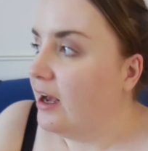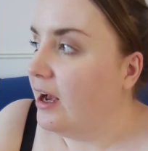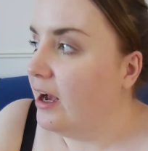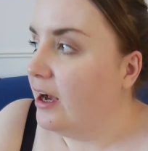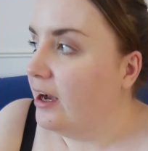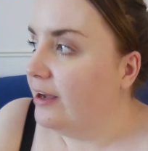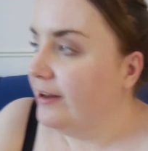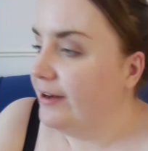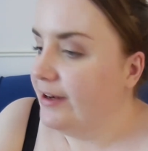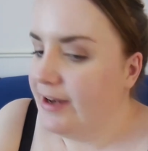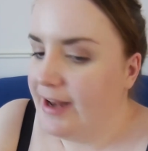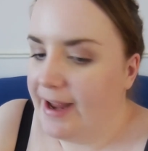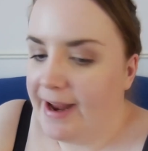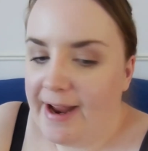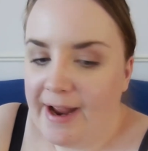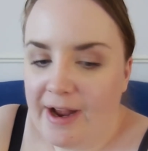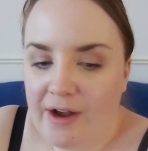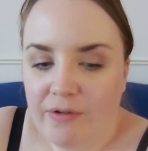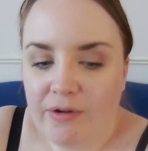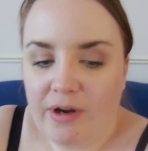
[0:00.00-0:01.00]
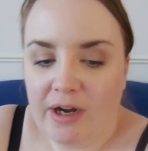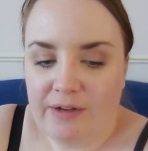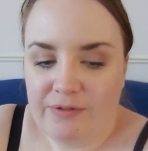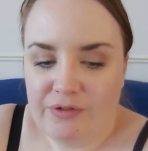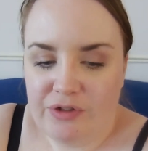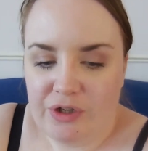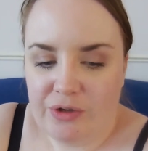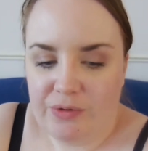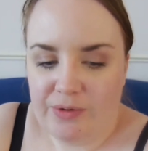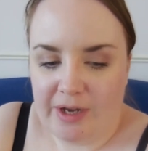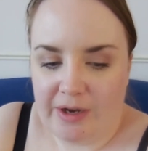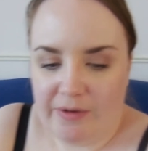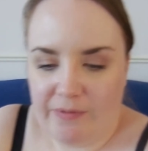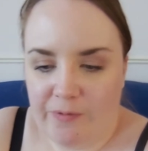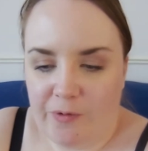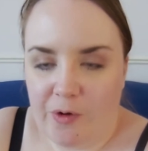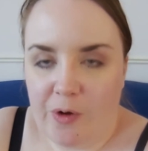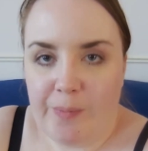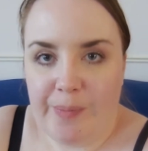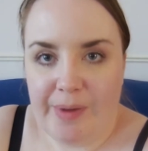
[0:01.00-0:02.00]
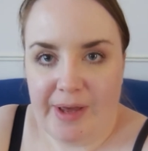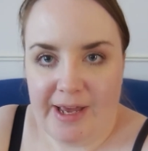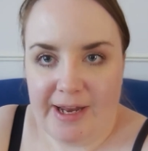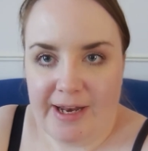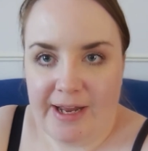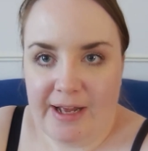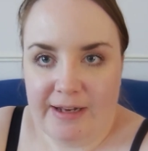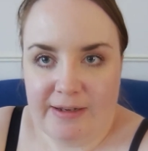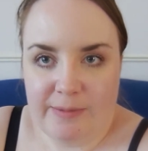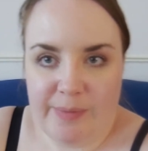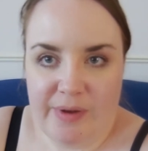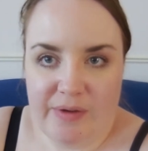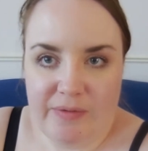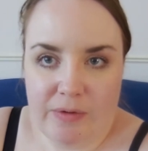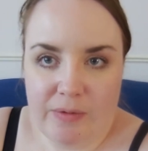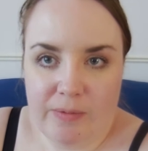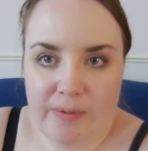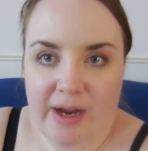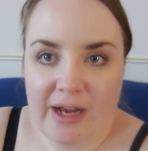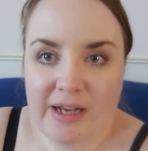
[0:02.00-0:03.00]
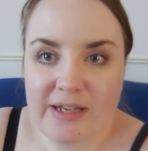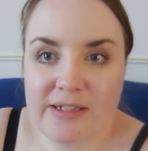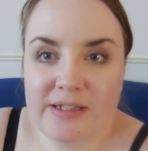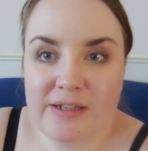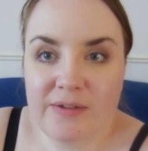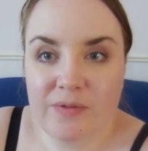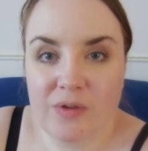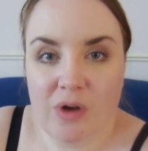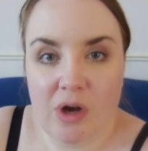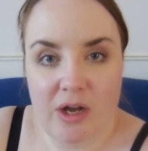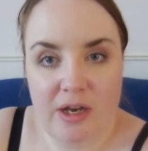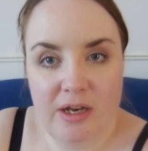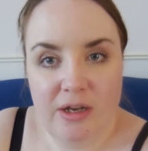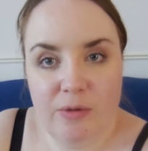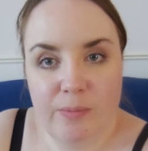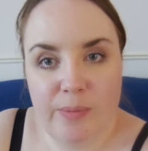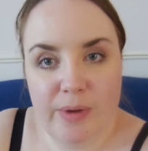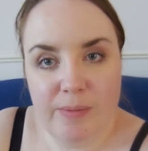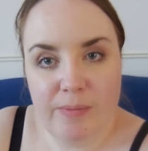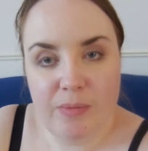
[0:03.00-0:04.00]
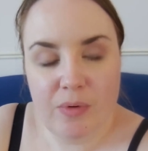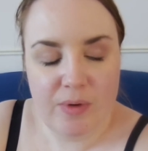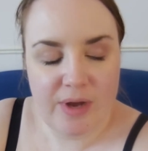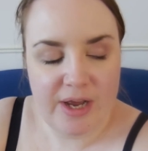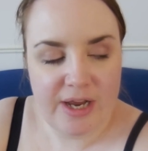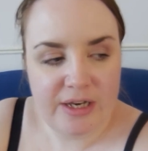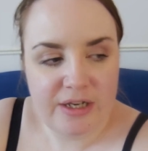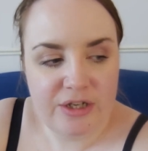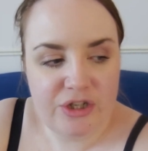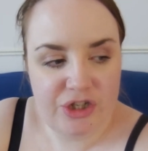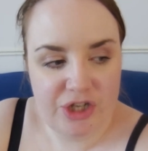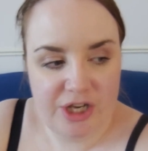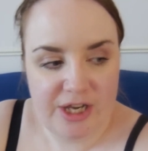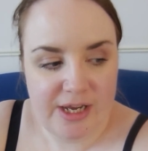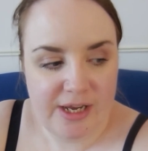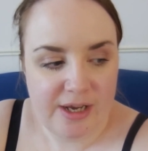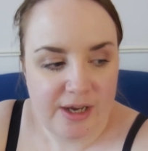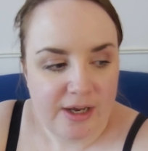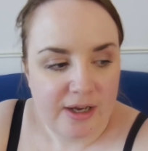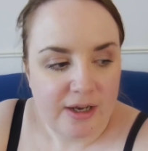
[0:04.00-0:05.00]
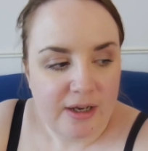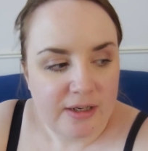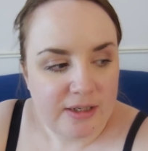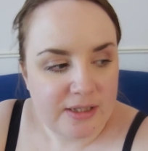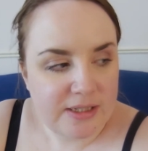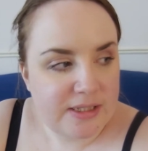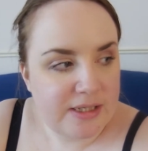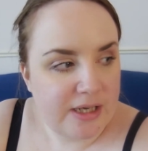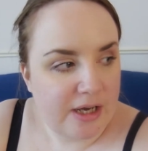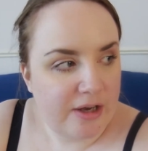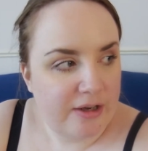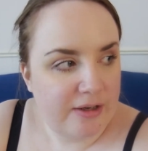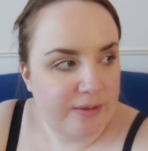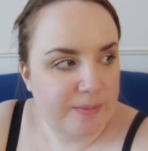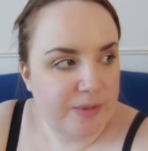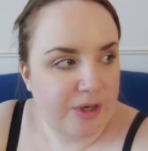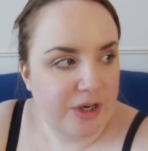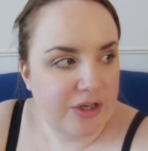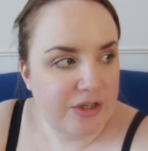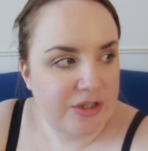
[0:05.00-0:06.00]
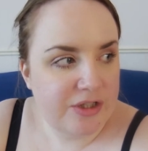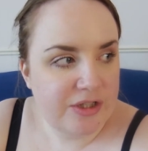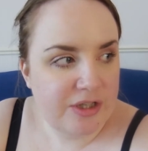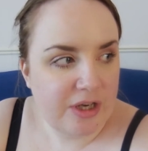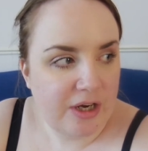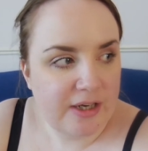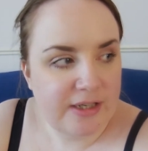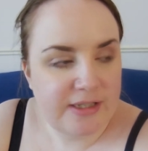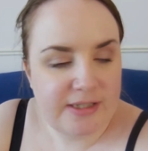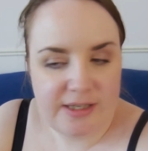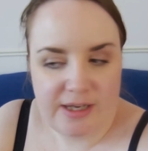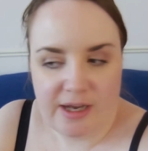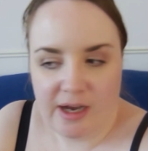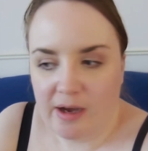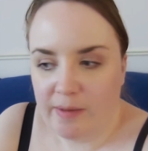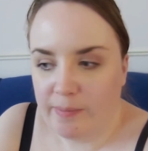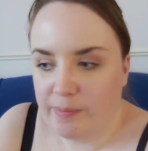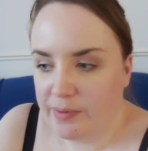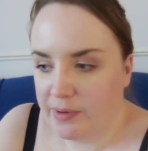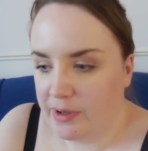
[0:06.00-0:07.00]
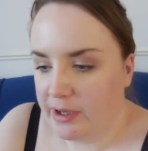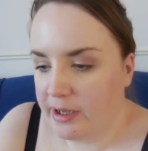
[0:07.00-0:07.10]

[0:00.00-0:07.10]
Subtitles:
And now I've chilled out for a bit and had a bit of a rest. I've got a little bit more energy, so I'm going to tidy up